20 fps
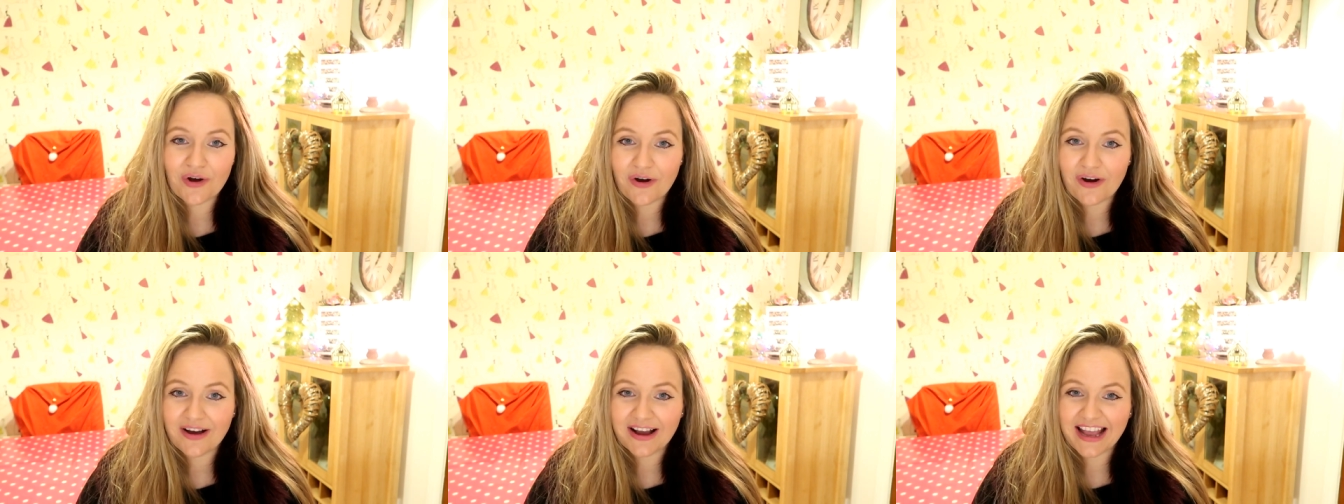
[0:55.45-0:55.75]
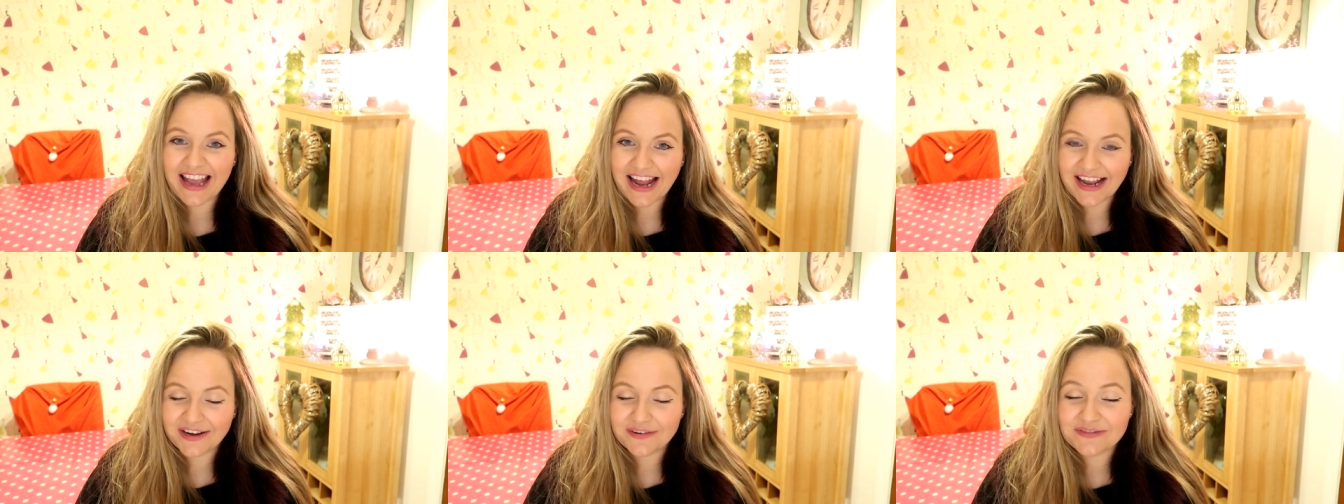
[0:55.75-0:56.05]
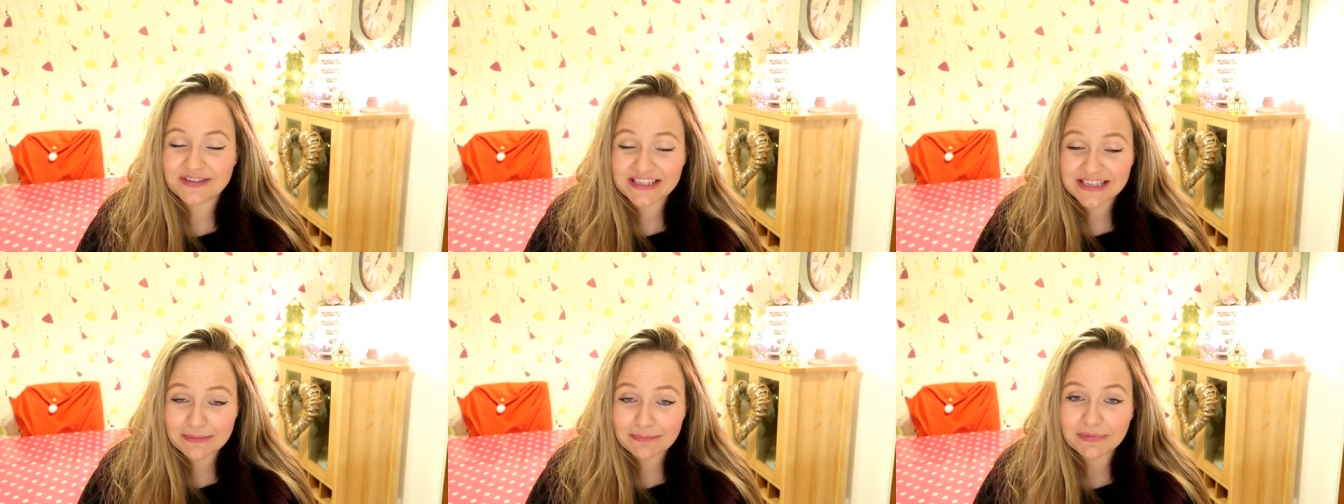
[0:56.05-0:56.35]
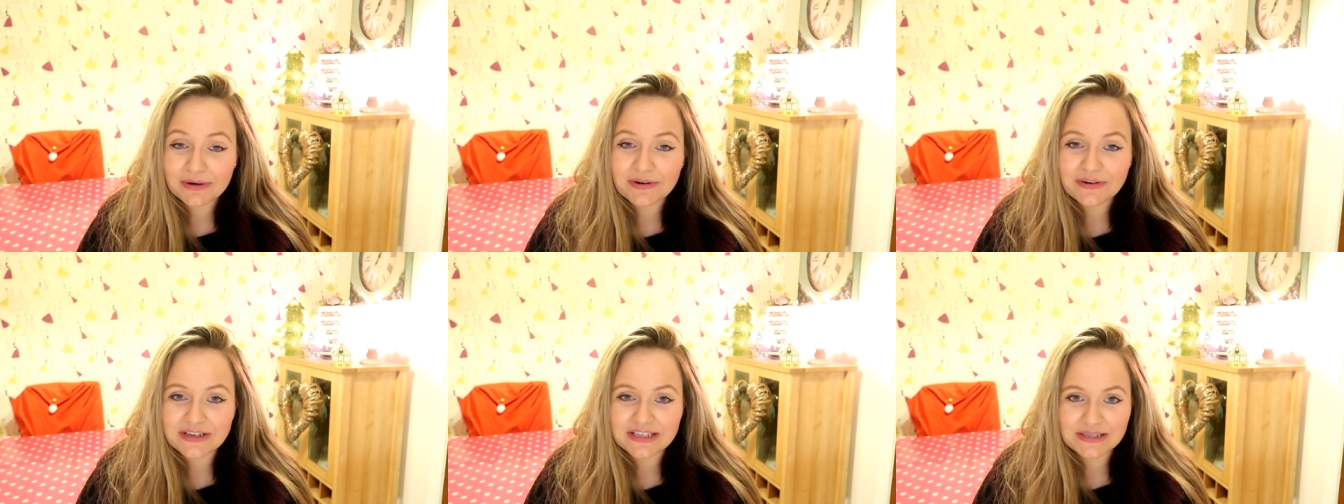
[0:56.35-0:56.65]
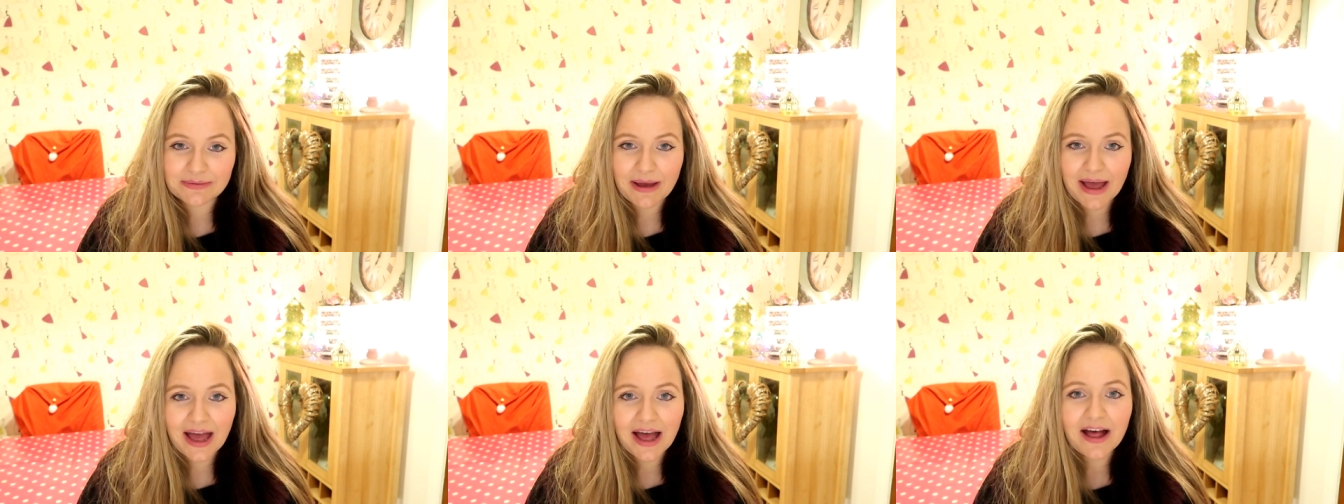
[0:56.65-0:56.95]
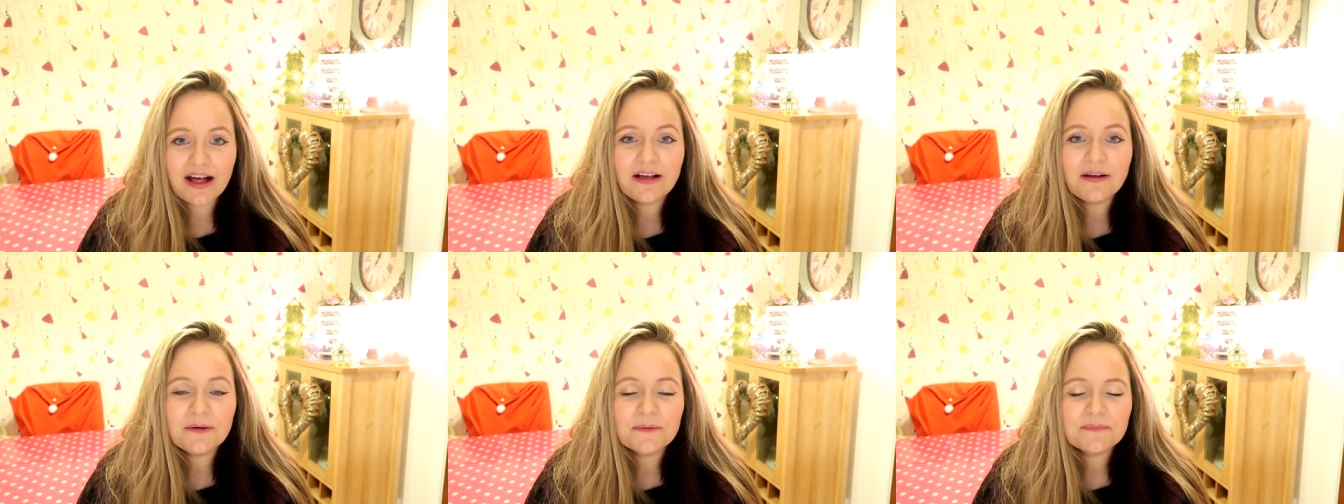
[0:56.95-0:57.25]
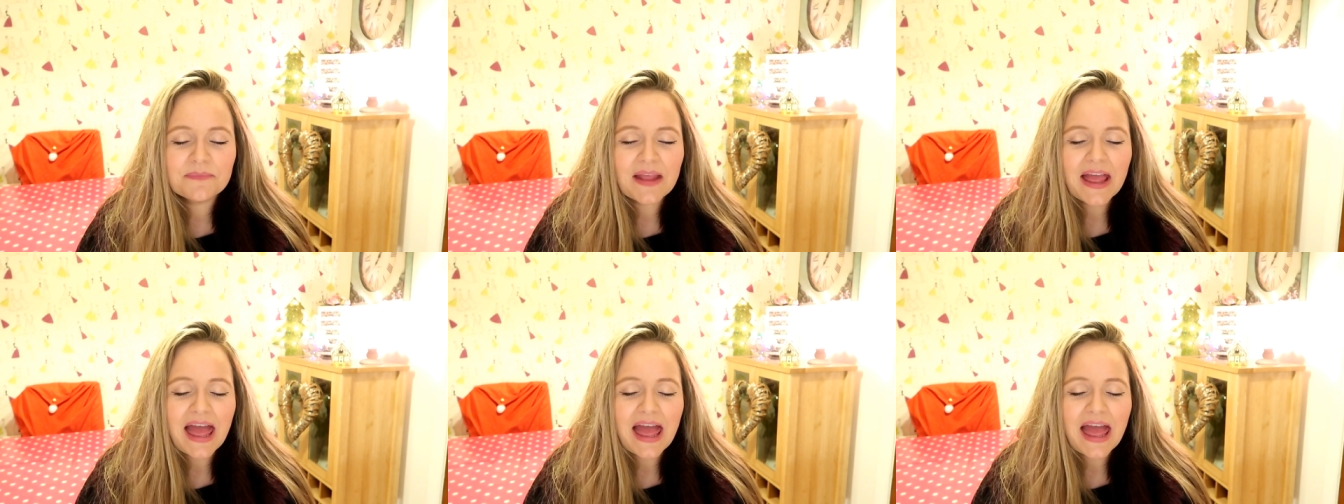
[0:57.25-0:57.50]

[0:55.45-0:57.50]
got kind of similar as well